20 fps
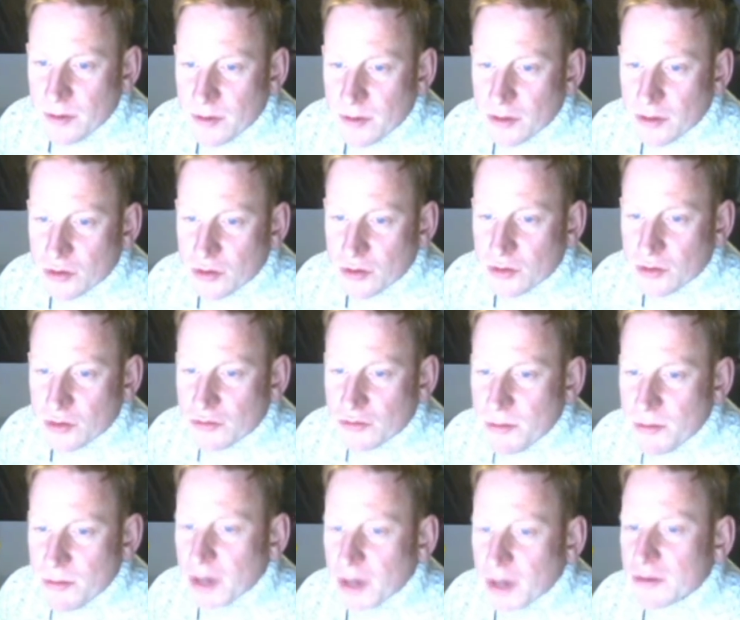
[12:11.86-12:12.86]
good
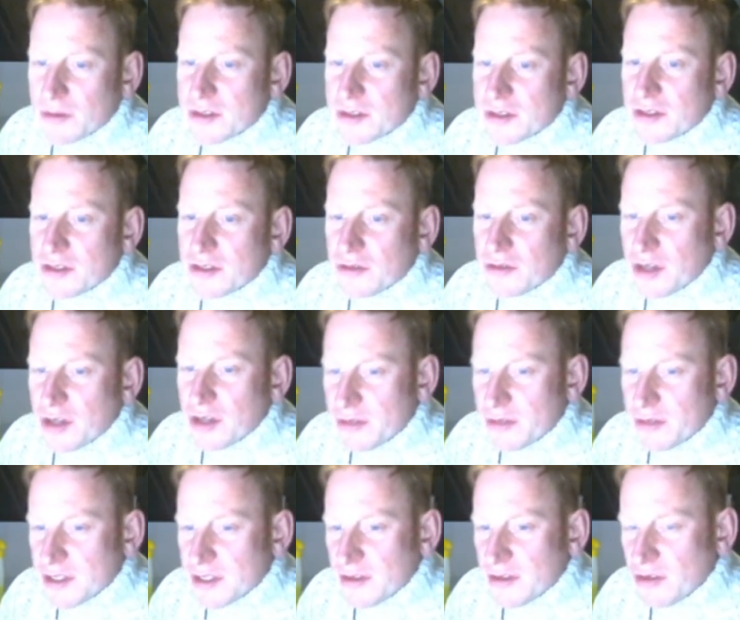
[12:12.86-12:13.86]
remote. You'll notice
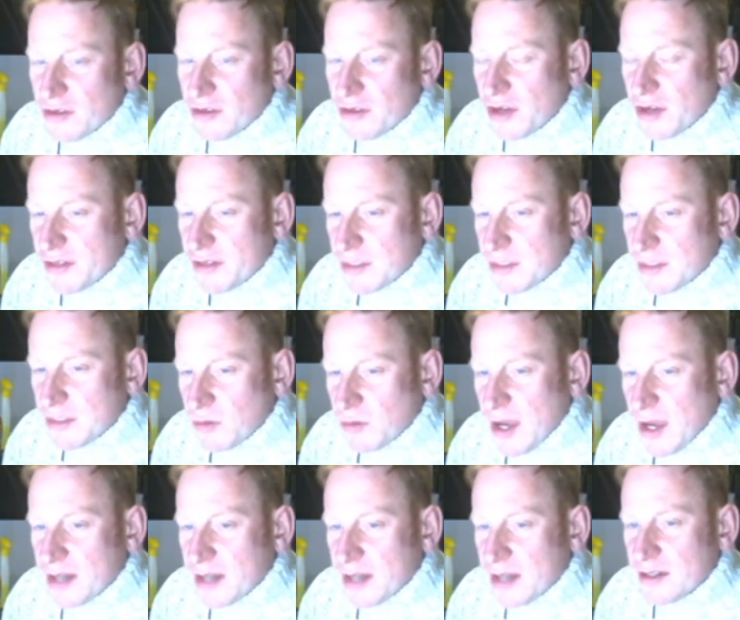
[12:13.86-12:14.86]
it. You'll notice the
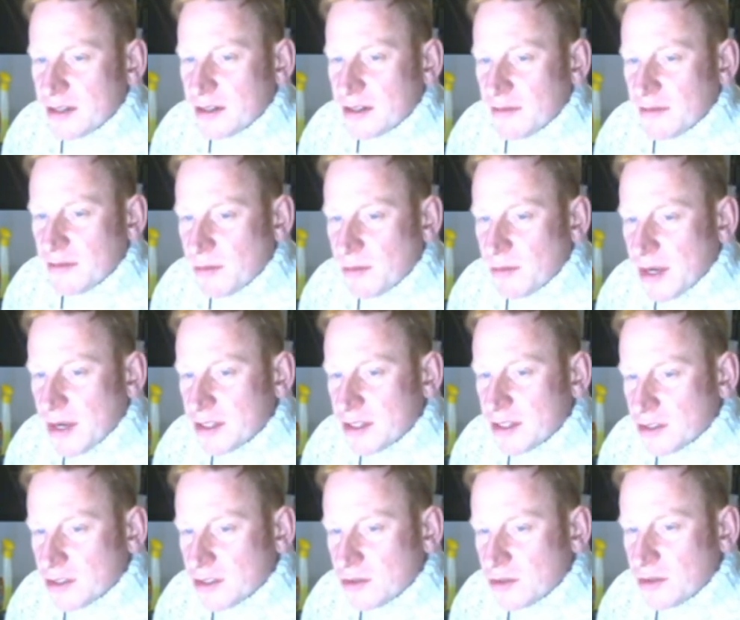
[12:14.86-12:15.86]
brand. If the brand's
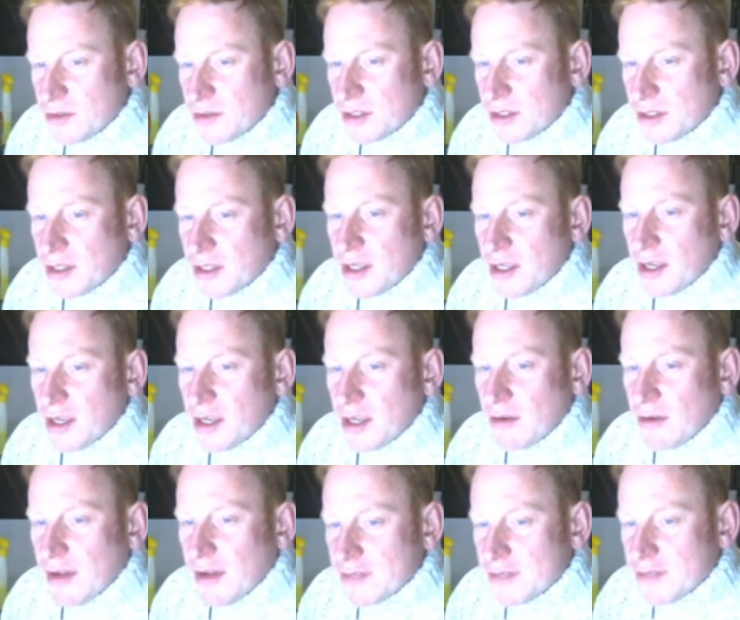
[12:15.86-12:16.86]
good, it'll
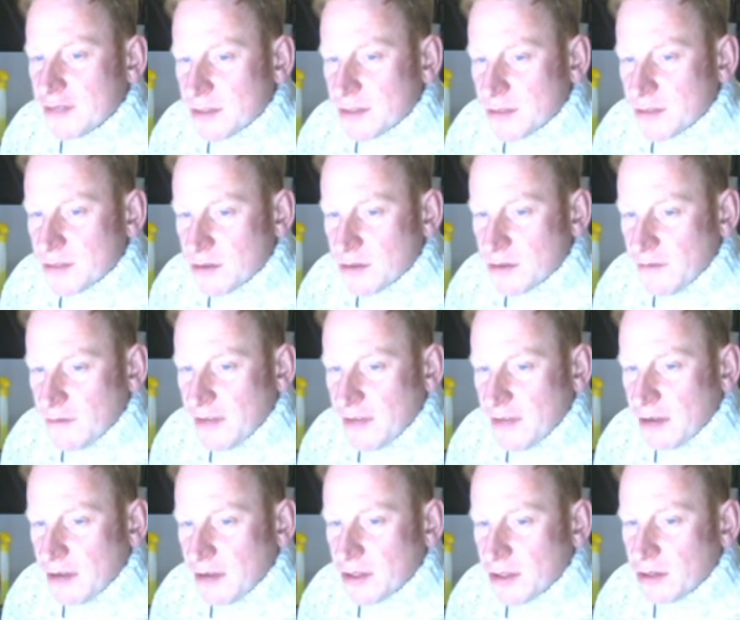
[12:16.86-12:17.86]
have some sort of
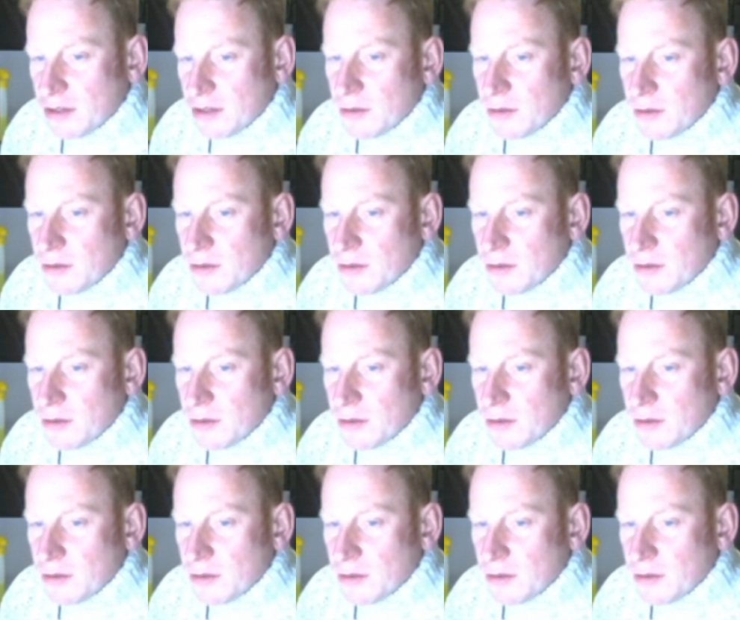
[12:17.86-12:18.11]
value,